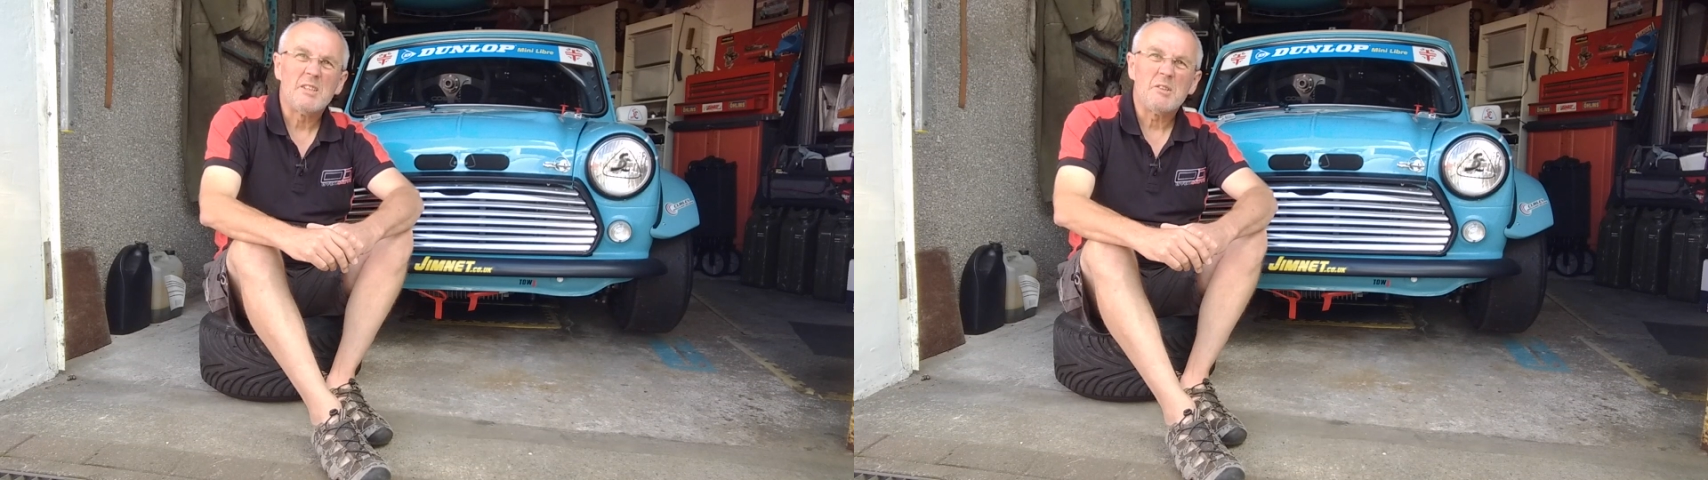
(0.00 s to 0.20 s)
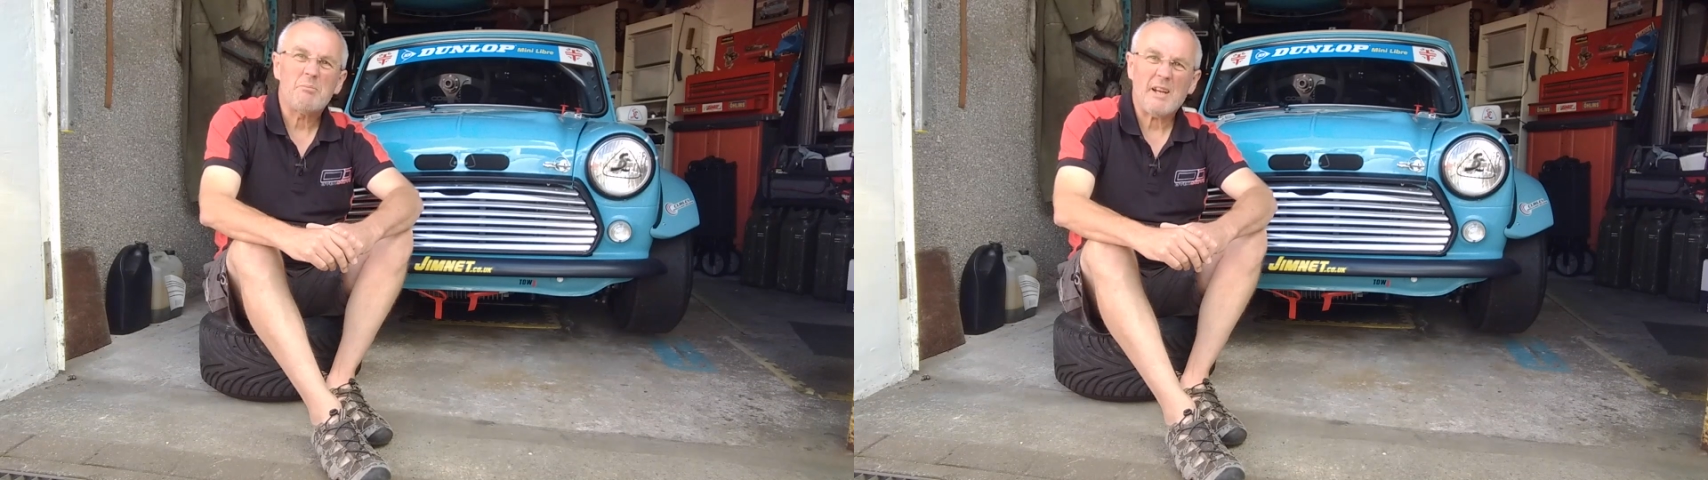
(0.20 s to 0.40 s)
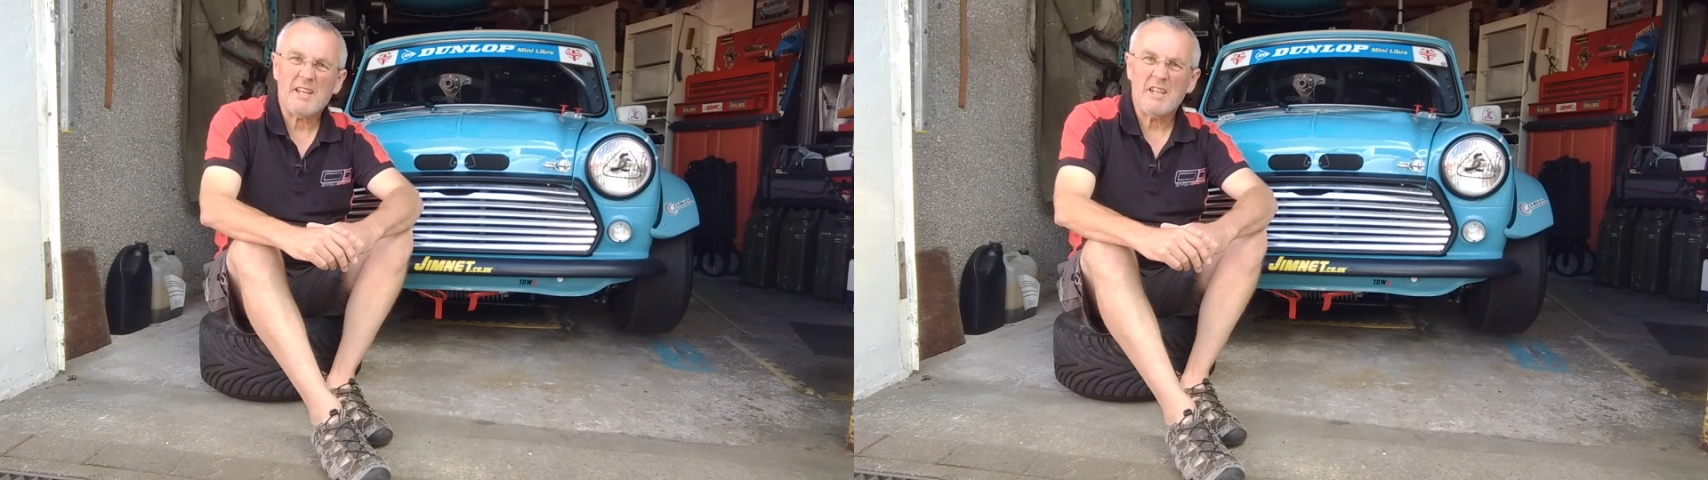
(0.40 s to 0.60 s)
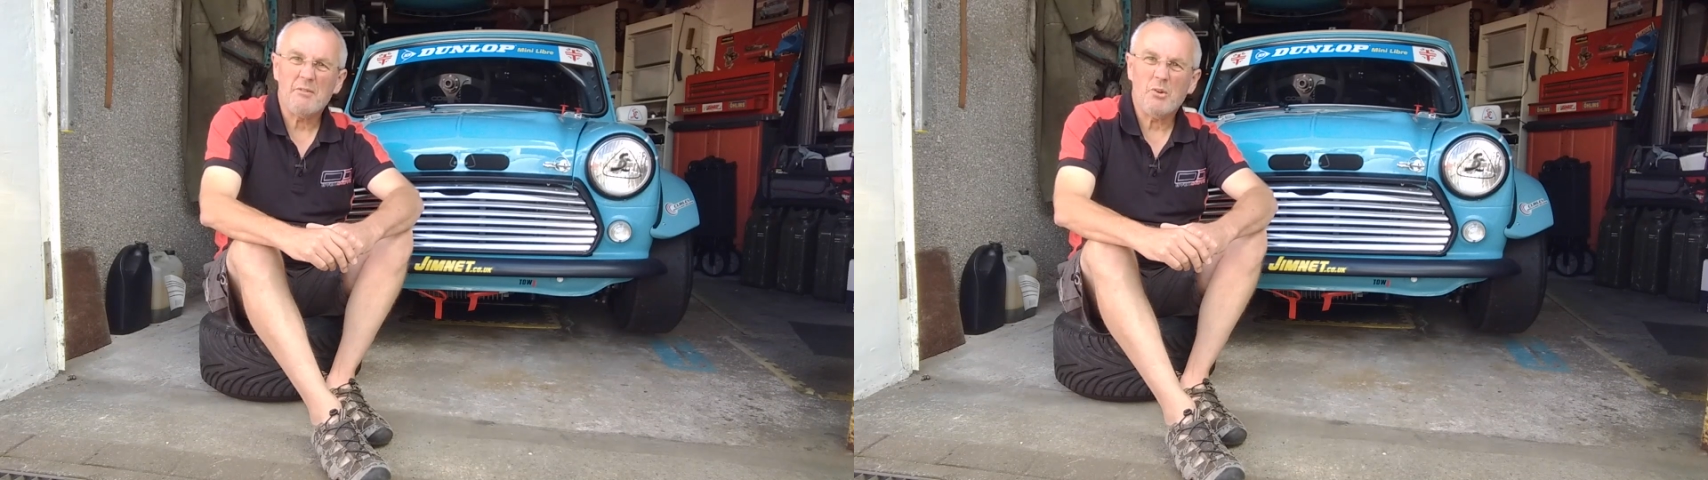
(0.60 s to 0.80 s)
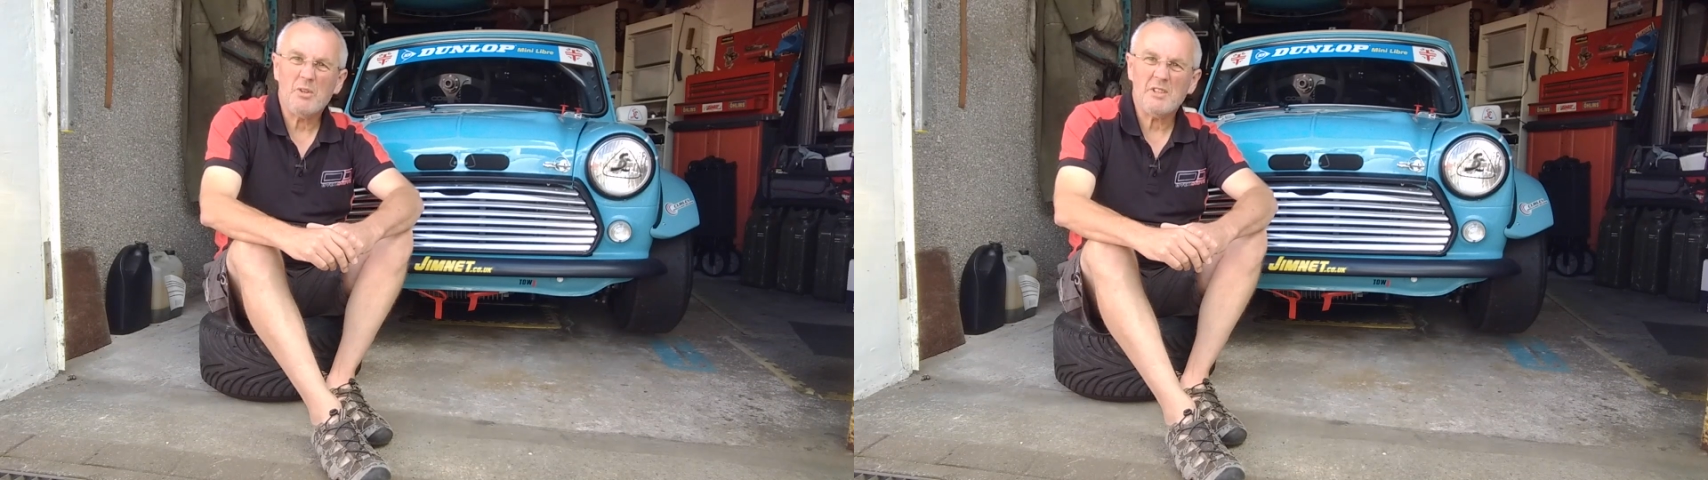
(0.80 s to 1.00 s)
back end of
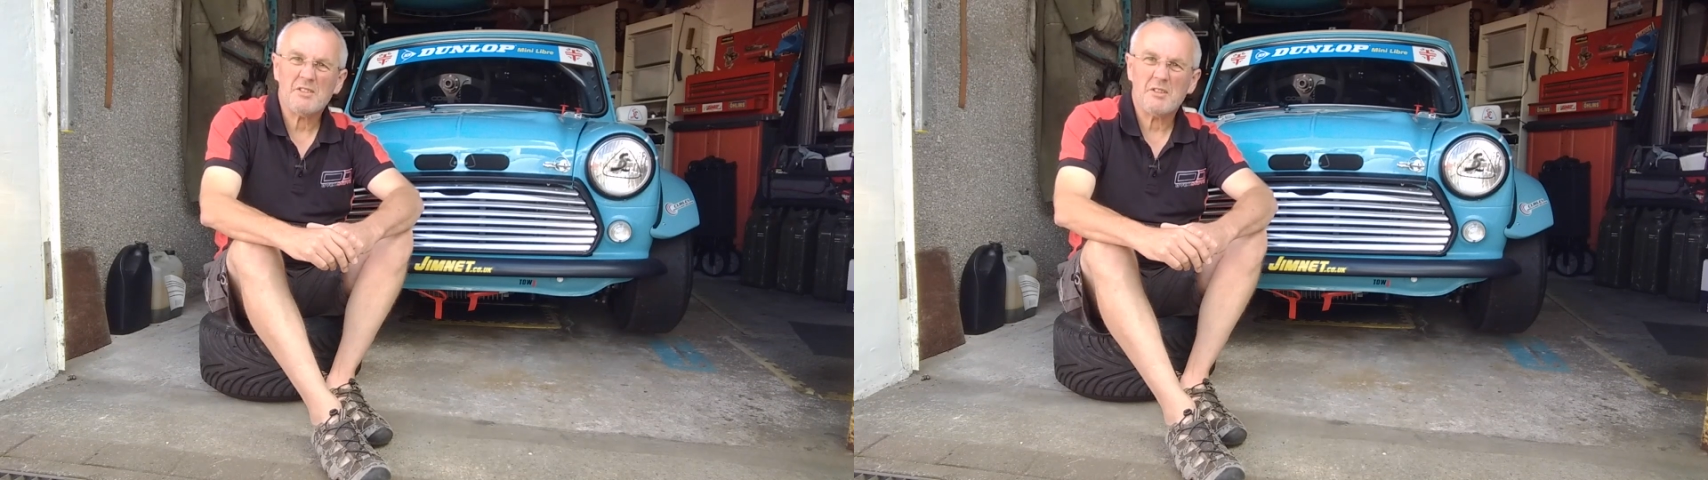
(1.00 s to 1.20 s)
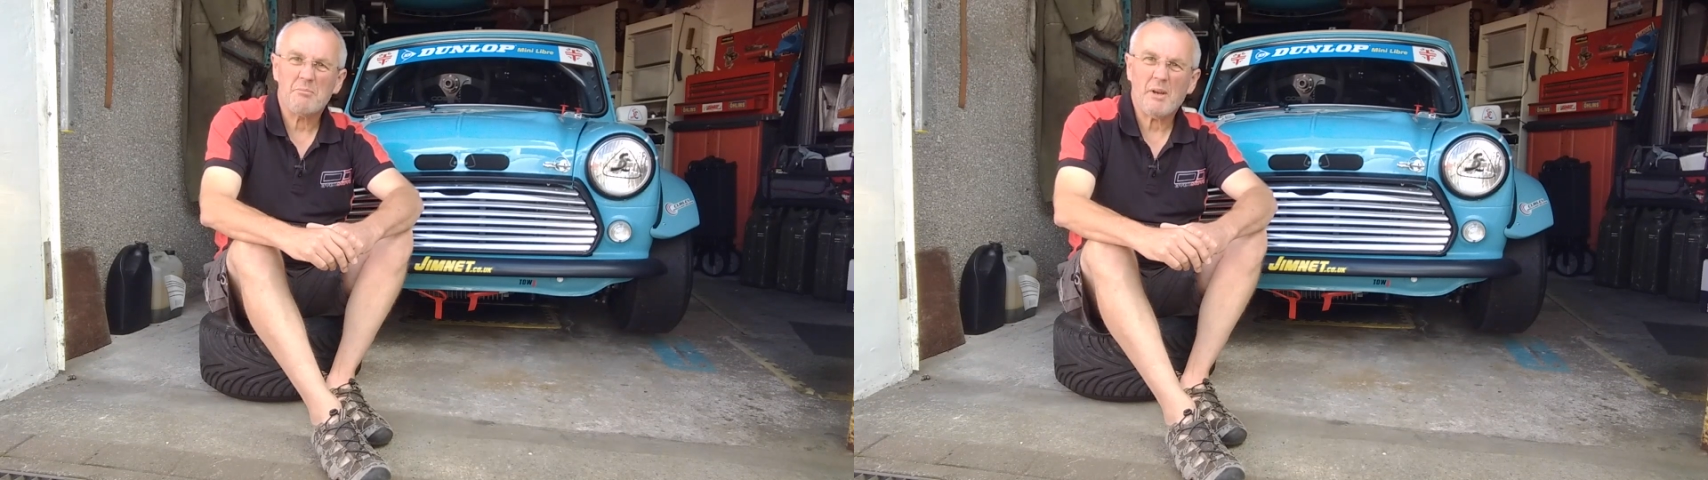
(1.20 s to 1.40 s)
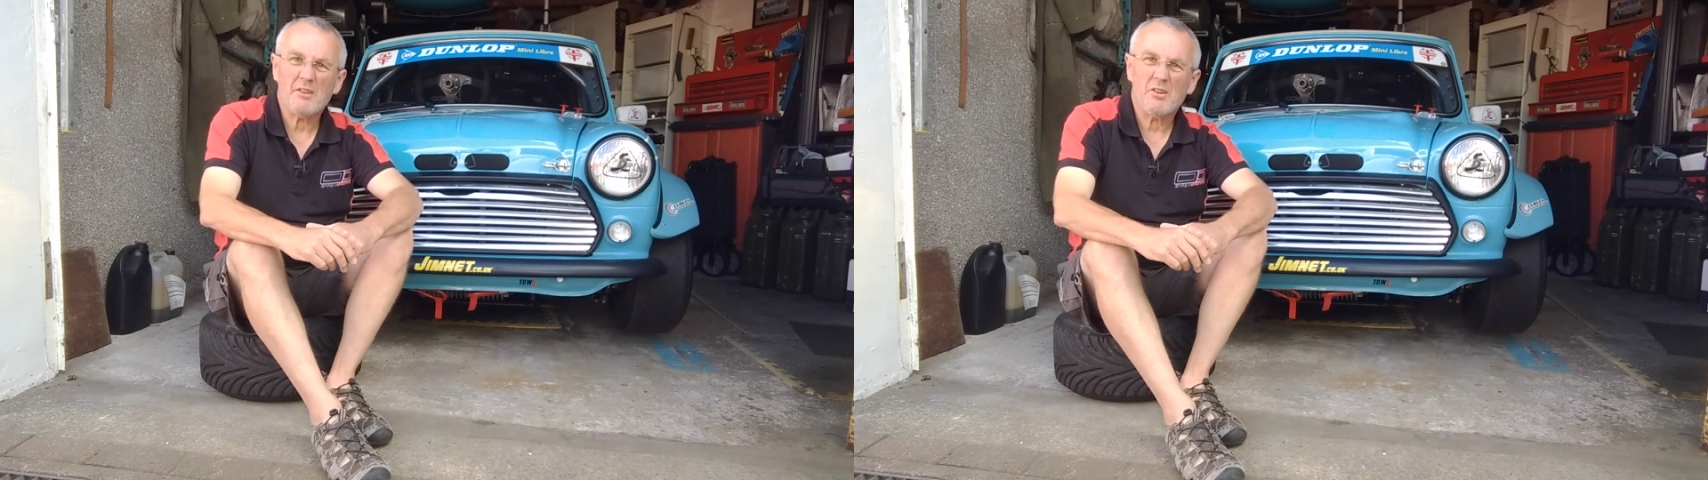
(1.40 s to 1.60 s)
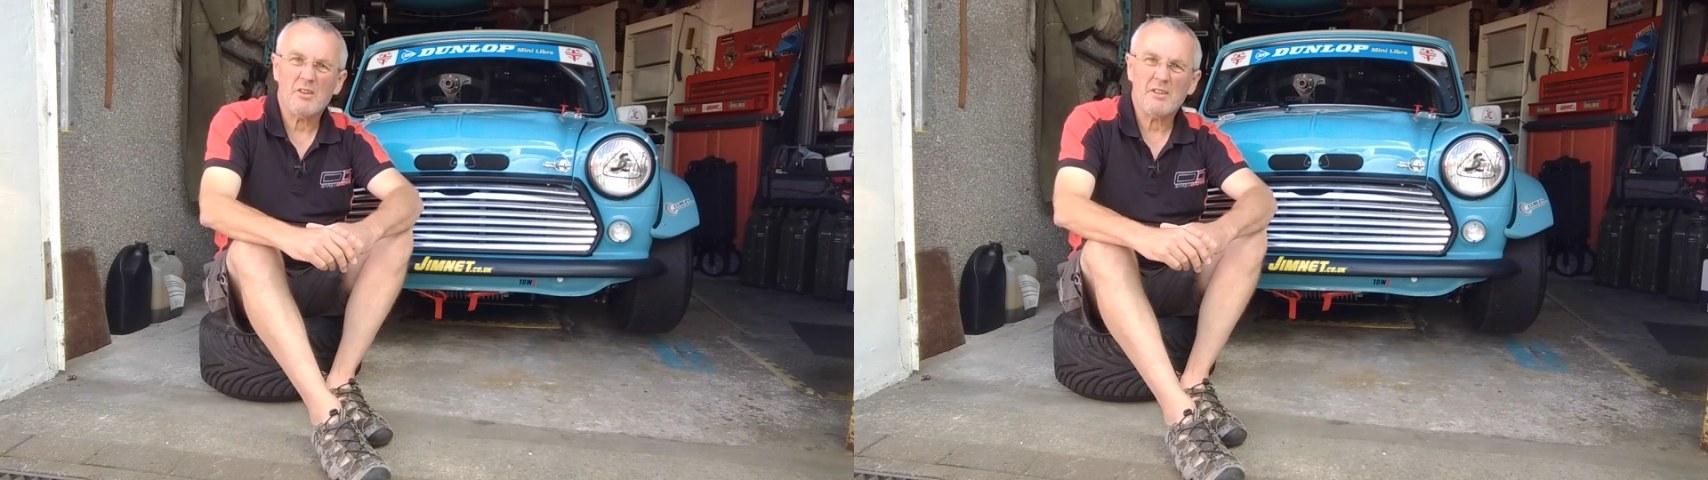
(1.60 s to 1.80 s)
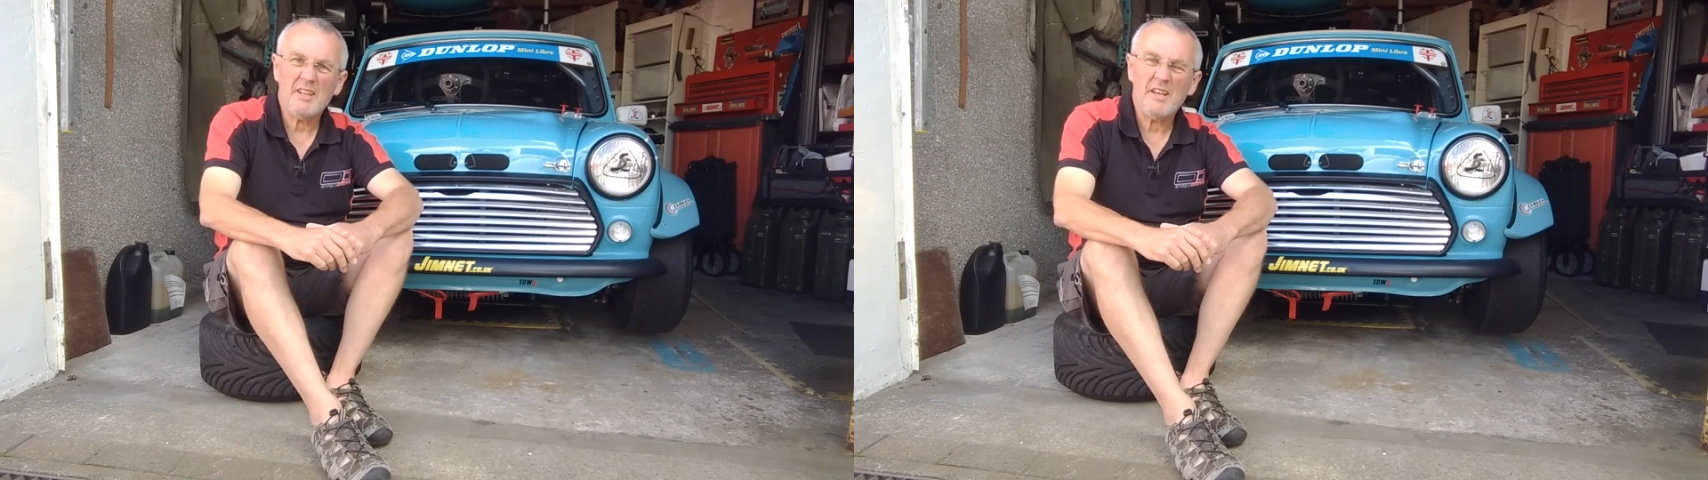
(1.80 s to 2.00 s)
August, bank
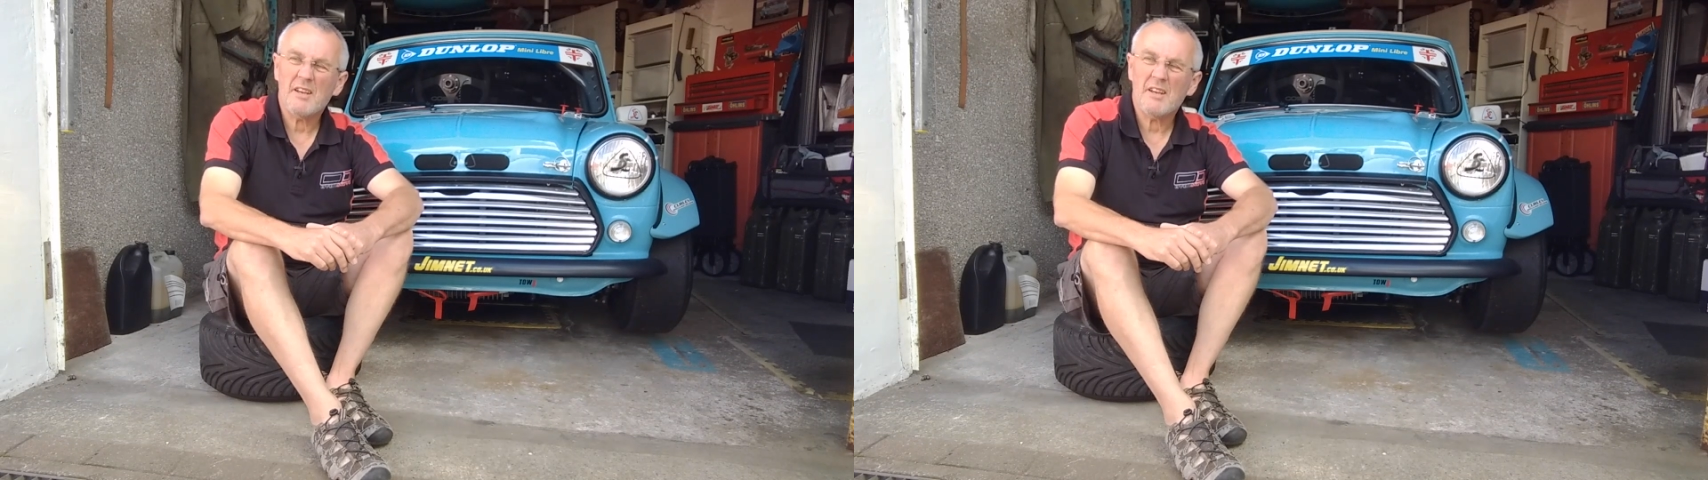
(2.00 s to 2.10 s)
holiday,